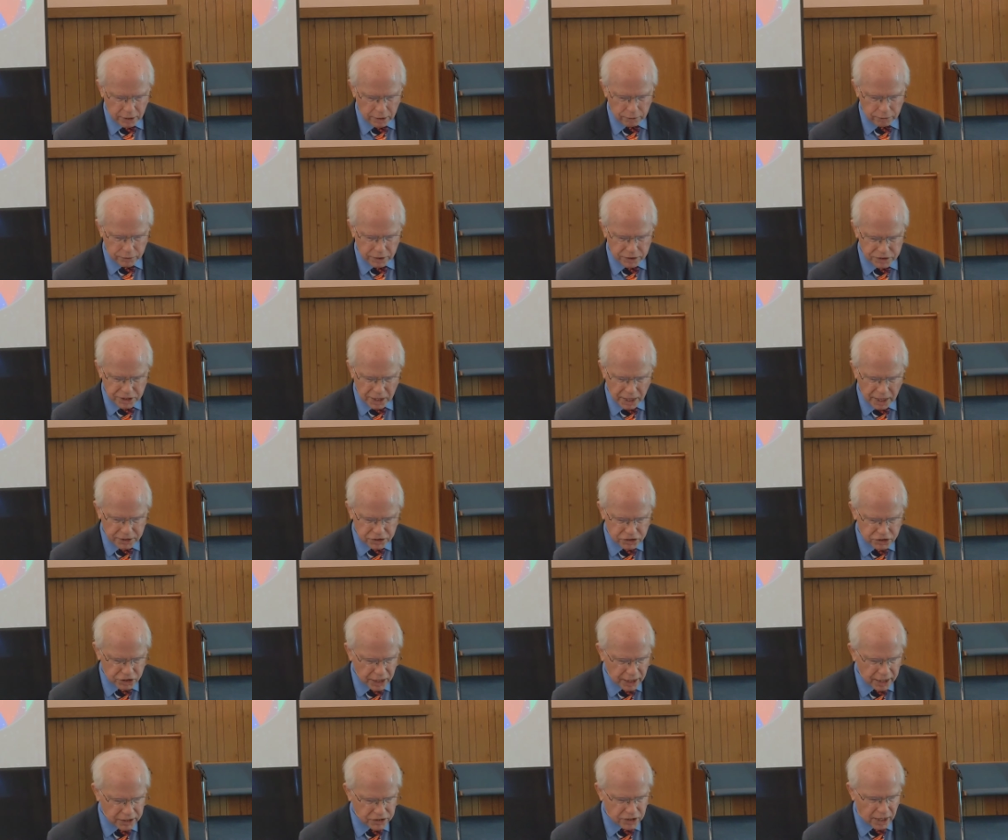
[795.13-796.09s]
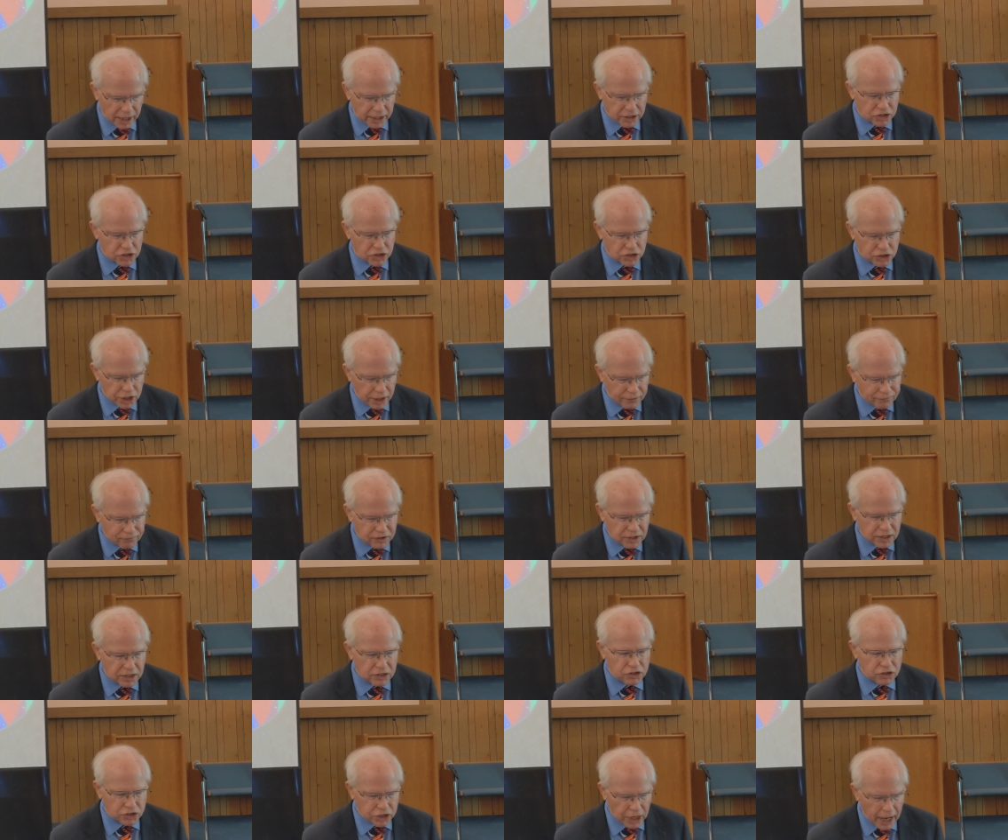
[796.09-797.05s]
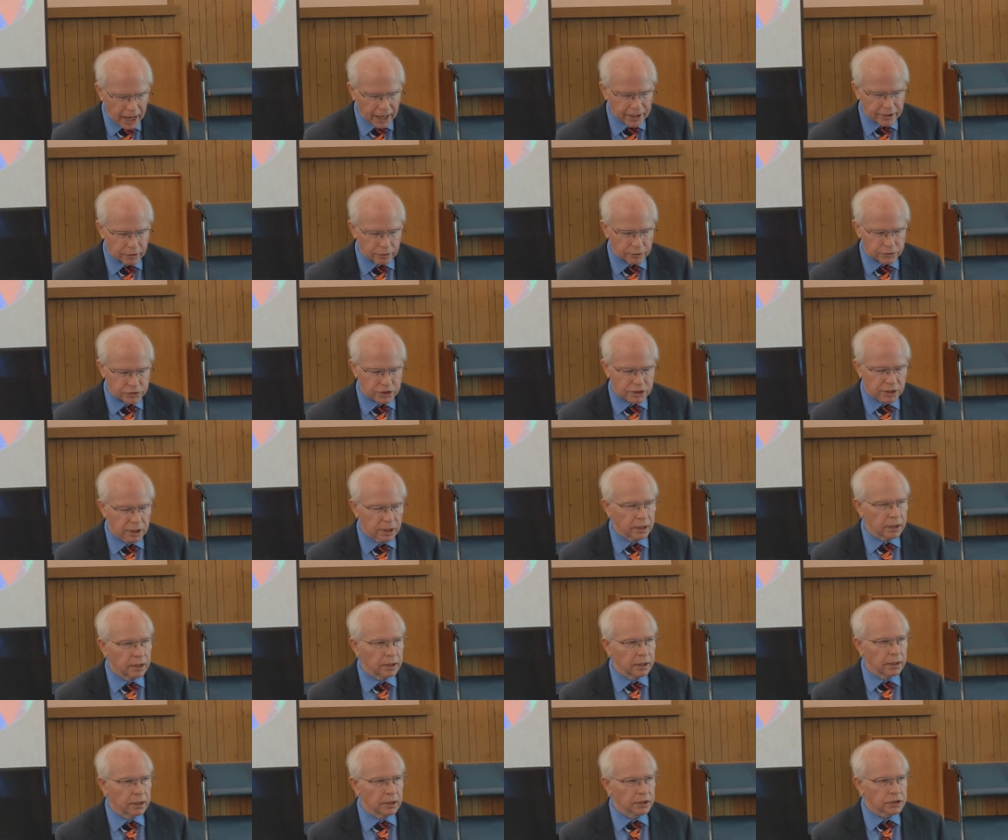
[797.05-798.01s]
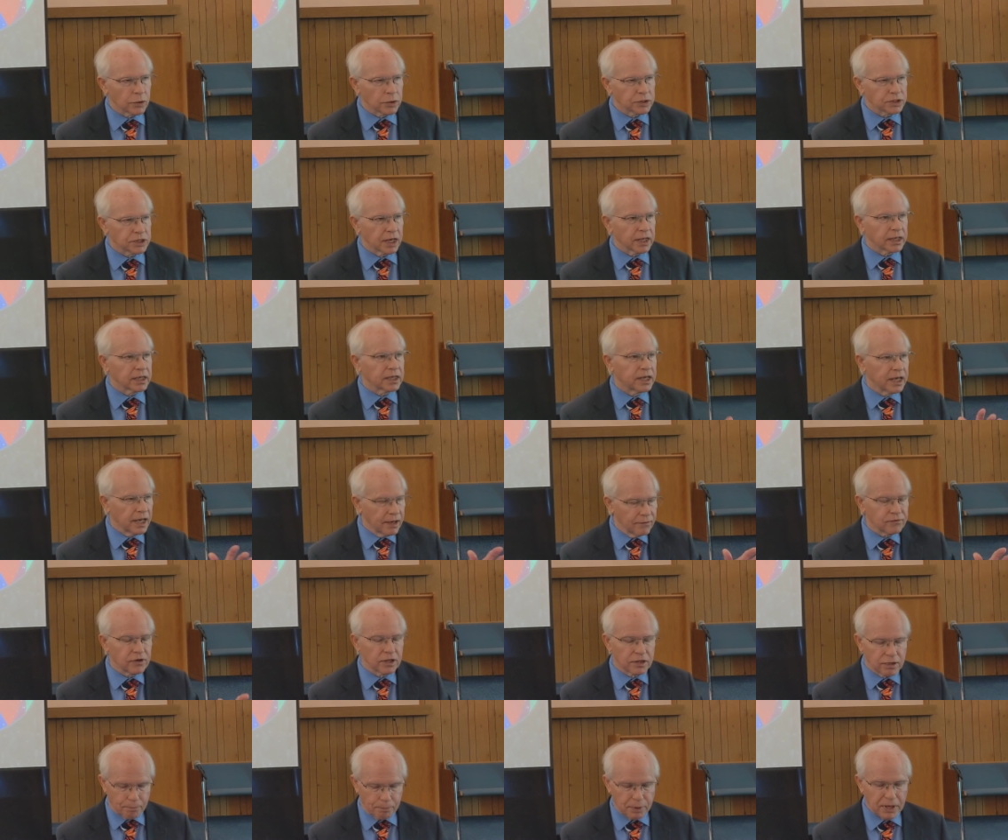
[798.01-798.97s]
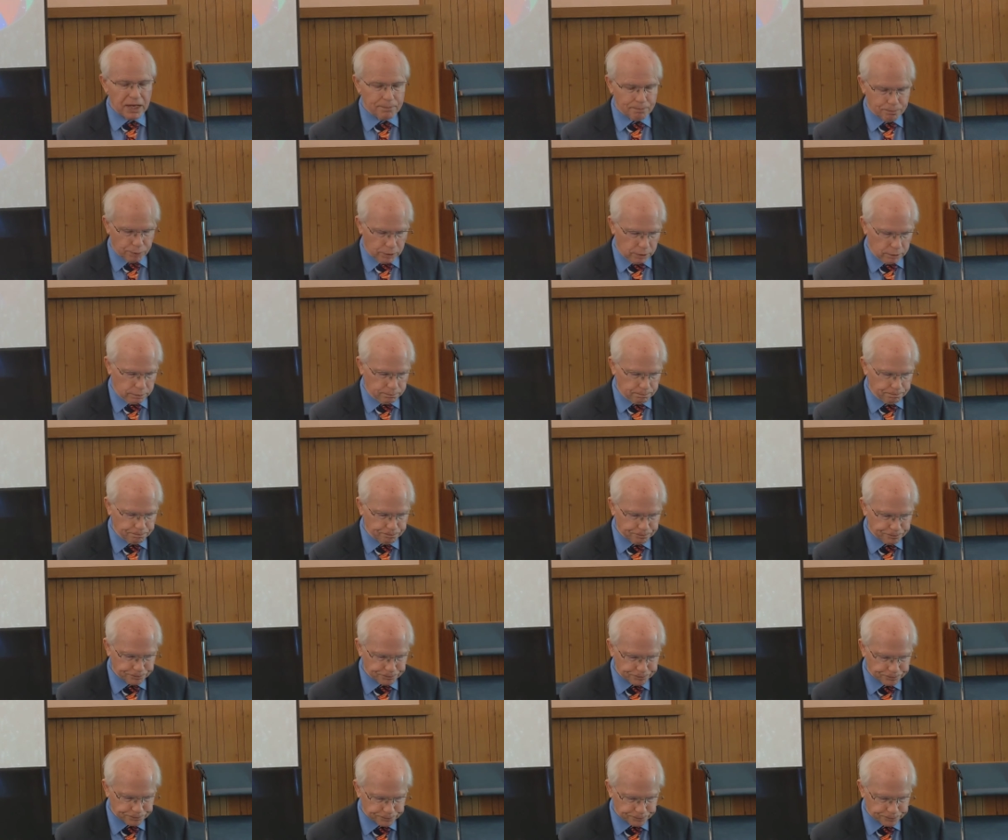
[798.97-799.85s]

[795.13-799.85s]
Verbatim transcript: who does not change like shifting shadows. So he said, Give to the people.